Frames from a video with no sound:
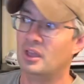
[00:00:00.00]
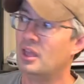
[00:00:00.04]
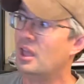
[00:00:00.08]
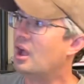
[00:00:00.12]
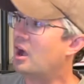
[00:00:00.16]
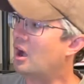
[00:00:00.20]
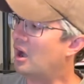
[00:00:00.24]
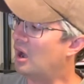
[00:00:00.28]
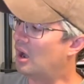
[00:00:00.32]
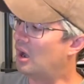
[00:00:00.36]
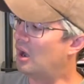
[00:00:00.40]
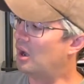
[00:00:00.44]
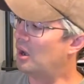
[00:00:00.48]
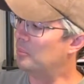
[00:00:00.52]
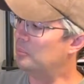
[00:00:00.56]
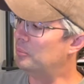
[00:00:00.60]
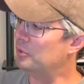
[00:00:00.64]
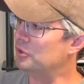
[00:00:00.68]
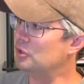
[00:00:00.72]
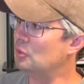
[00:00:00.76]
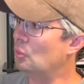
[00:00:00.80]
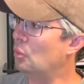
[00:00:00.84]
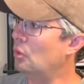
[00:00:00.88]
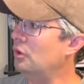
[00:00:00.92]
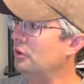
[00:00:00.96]
but
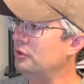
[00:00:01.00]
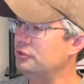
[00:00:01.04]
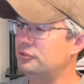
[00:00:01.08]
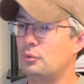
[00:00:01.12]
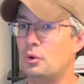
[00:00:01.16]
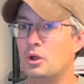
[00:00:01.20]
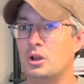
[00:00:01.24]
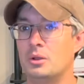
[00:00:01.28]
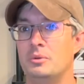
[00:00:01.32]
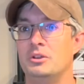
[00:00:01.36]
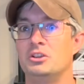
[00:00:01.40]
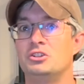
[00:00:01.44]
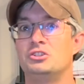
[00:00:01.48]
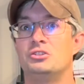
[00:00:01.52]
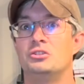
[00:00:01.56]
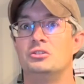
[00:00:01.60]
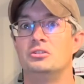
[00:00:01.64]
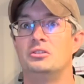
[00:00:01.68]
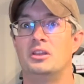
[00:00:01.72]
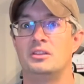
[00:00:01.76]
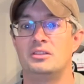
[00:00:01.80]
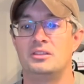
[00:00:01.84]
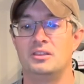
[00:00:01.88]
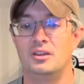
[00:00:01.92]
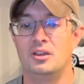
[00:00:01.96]
you always want to make sure
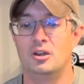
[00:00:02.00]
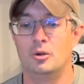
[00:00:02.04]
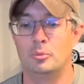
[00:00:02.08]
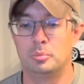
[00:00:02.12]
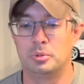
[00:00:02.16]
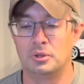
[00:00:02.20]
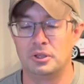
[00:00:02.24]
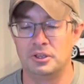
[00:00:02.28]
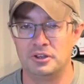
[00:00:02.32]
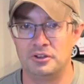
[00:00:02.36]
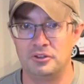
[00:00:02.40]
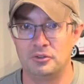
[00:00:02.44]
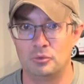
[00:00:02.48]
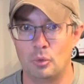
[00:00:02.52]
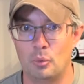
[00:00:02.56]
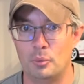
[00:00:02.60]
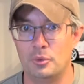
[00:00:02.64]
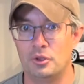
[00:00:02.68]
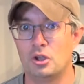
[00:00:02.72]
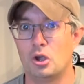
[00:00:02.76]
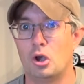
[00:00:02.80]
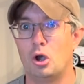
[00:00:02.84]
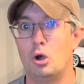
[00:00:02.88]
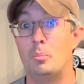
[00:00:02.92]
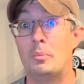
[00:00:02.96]
that the airplane is what we
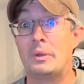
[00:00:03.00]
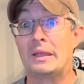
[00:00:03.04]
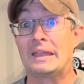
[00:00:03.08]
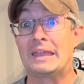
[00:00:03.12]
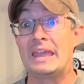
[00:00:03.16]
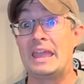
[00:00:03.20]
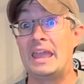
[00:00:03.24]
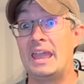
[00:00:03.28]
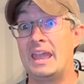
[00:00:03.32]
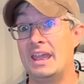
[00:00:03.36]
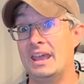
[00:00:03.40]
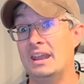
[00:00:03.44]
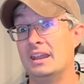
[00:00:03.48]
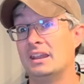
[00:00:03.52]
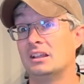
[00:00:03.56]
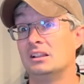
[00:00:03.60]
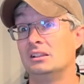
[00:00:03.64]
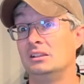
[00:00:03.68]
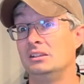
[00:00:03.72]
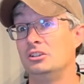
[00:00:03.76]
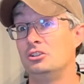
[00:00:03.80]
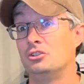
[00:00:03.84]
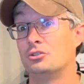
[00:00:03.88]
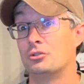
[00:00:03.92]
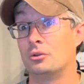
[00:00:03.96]
call
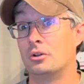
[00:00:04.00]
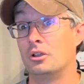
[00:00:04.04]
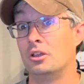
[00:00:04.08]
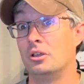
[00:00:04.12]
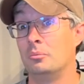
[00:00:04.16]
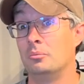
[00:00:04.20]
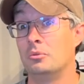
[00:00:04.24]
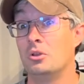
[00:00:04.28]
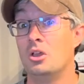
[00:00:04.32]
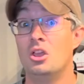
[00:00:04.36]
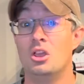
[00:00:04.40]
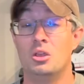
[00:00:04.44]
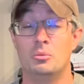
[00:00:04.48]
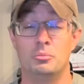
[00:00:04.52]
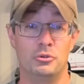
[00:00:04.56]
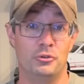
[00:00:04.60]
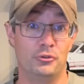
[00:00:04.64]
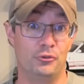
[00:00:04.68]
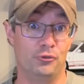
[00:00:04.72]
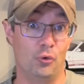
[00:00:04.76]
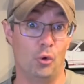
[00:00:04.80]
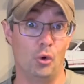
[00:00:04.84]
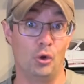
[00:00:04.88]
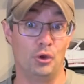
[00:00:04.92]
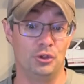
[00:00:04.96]
mechanically trimmed
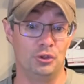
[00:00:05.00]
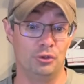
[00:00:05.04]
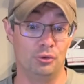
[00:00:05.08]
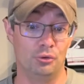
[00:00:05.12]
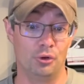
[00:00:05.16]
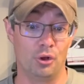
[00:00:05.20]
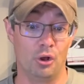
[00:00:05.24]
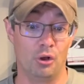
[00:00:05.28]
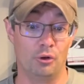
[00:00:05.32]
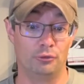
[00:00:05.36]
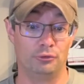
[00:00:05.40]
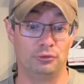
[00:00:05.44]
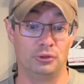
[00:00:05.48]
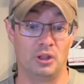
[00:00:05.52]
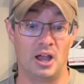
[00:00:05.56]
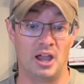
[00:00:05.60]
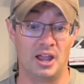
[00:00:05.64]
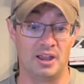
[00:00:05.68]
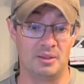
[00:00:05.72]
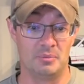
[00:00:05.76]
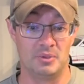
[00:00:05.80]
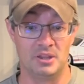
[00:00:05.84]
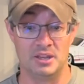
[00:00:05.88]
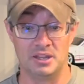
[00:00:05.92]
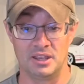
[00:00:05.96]
before you go
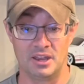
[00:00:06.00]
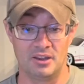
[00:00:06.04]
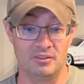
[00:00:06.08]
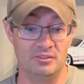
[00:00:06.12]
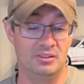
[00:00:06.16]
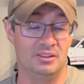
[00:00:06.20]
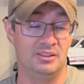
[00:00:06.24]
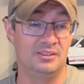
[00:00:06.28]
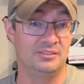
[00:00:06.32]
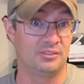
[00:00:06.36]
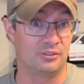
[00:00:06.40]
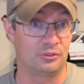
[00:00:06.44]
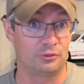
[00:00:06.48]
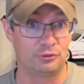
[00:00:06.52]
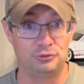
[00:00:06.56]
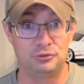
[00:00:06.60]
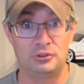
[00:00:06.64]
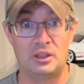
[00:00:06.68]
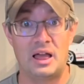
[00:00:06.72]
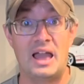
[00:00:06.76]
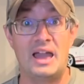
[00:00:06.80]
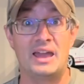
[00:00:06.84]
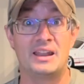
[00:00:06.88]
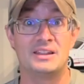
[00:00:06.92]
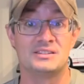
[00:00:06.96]
fly, meaning everything's as
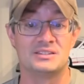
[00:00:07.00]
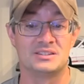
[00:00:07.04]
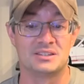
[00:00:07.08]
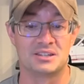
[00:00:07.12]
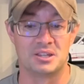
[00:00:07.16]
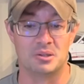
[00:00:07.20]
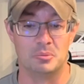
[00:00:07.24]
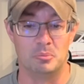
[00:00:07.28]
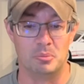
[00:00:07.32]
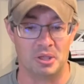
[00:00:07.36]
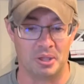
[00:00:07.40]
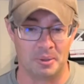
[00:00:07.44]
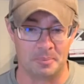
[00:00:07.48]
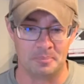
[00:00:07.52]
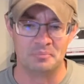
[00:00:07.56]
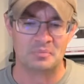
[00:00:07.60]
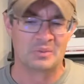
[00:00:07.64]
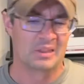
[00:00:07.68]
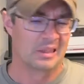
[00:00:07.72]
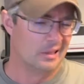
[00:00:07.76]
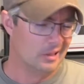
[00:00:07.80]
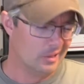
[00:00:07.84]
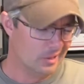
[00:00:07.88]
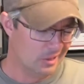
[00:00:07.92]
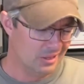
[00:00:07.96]
flat as it can be.
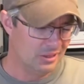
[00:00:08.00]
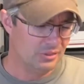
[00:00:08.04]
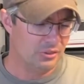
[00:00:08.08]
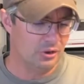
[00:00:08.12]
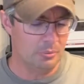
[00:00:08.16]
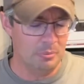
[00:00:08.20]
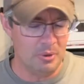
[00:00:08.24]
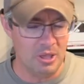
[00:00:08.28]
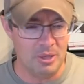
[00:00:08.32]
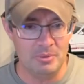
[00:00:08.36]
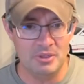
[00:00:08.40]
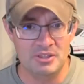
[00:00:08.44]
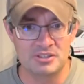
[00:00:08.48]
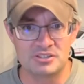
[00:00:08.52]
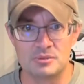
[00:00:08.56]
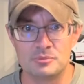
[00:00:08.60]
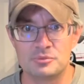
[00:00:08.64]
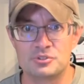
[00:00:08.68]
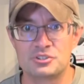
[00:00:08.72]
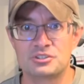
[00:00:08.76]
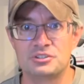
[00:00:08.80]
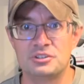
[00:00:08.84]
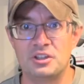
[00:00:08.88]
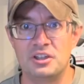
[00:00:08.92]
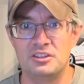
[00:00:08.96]
There may be some
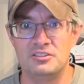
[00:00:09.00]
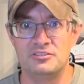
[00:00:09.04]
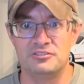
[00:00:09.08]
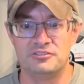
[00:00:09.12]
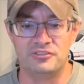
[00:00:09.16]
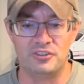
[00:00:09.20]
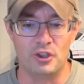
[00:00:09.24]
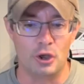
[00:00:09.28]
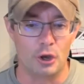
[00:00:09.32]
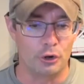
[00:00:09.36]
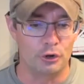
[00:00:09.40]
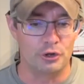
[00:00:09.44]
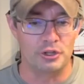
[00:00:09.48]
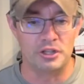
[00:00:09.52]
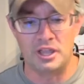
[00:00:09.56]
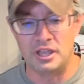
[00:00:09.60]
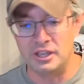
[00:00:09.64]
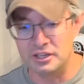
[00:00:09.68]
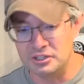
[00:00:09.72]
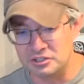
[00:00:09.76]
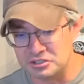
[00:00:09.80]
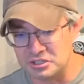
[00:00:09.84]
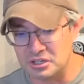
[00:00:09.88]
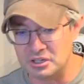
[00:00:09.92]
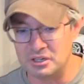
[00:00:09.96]
slight
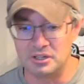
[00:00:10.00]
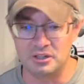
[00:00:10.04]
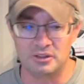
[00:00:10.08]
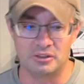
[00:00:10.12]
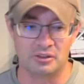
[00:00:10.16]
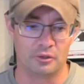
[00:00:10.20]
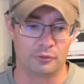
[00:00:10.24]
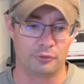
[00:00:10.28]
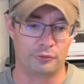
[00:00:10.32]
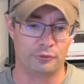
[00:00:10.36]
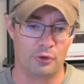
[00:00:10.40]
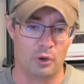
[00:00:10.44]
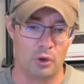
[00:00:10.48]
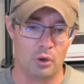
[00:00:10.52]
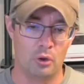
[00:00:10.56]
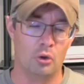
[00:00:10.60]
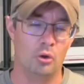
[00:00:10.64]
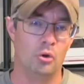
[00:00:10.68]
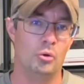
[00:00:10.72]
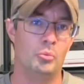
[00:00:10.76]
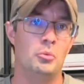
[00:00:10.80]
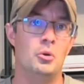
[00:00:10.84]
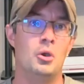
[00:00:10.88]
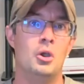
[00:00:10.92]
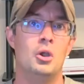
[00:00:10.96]
variation in the
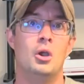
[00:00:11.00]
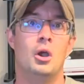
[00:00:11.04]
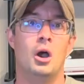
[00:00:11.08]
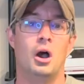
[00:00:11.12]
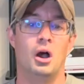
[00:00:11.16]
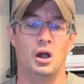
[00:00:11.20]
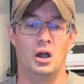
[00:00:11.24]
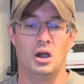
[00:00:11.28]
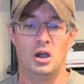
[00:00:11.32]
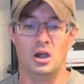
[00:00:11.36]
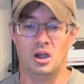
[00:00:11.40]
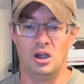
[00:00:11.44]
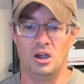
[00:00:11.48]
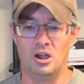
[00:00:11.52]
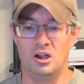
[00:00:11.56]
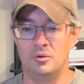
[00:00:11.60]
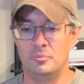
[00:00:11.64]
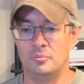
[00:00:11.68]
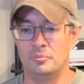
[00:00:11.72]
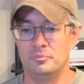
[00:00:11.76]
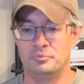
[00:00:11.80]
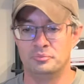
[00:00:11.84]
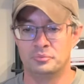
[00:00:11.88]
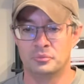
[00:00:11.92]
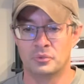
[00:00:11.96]
foam
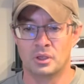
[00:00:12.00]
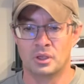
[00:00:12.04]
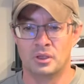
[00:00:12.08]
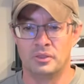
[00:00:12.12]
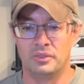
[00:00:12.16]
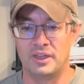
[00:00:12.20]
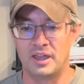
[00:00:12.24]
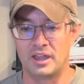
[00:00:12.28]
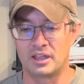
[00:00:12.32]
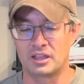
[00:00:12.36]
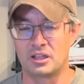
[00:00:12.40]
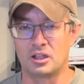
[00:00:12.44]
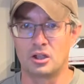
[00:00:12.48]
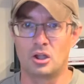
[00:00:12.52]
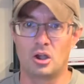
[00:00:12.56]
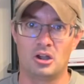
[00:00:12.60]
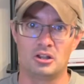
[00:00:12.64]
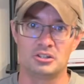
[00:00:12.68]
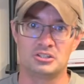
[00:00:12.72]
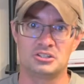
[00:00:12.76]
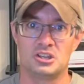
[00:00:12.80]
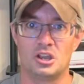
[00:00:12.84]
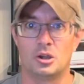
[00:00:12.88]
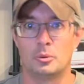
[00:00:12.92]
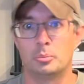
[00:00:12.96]
that can
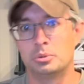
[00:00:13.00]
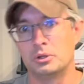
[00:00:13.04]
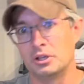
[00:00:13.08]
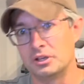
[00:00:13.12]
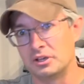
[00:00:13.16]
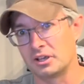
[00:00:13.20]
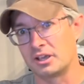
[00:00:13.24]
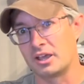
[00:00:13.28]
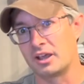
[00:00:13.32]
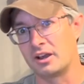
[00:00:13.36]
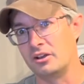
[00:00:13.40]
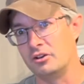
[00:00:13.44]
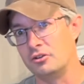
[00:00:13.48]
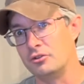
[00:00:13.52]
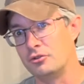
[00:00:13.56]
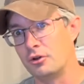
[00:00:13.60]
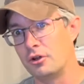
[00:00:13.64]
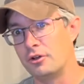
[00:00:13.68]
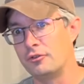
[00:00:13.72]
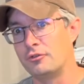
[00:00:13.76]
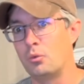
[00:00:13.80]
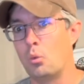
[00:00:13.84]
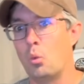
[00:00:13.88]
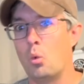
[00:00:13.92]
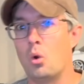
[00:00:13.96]
cause the airplane to kind of
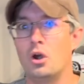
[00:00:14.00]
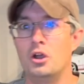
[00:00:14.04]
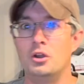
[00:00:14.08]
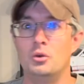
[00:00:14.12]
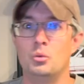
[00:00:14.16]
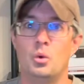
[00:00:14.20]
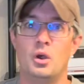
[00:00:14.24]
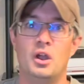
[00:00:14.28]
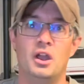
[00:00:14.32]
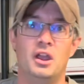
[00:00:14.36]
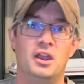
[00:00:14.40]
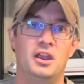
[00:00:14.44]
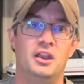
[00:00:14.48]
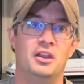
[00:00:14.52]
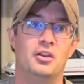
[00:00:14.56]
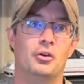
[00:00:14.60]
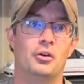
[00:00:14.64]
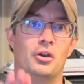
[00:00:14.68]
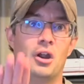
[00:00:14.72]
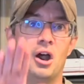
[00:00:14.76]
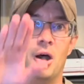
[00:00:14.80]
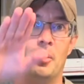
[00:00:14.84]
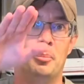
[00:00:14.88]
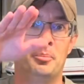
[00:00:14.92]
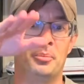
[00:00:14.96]
drift one way
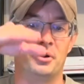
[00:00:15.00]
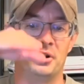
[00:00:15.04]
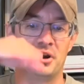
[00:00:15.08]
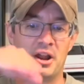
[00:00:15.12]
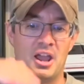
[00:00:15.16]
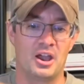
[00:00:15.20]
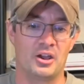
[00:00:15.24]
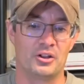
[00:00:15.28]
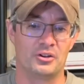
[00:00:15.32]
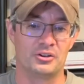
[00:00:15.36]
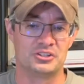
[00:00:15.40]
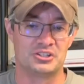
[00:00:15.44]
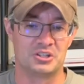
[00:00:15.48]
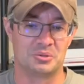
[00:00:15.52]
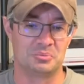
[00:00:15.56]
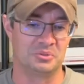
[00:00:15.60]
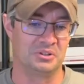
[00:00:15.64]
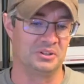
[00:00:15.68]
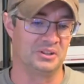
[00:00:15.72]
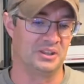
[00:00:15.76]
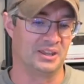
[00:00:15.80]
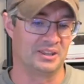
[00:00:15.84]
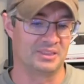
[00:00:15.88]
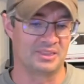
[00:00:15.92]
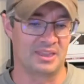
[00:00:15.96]
or up or down or
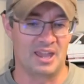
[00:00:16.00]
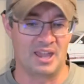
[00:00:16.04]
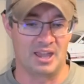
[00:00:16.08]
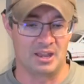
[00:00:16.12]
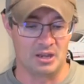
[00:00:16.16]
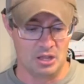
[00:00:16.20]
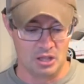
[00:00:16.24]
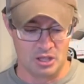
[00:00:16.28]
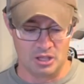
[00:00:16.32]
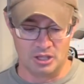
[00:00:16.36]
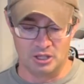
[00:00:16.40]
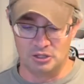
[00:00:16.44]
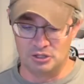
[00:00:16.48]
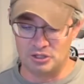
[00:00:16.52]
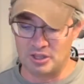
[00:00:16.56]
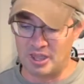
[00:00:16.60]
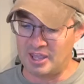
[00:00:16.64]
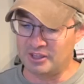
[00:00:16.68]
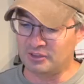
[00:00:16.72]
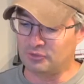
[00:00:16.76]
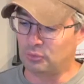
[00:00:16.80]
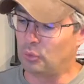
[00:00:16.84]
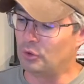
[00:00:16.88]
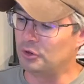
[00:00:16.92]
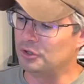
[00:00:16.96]
something like that, and
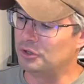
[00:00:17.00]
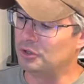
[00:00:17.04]
that's where you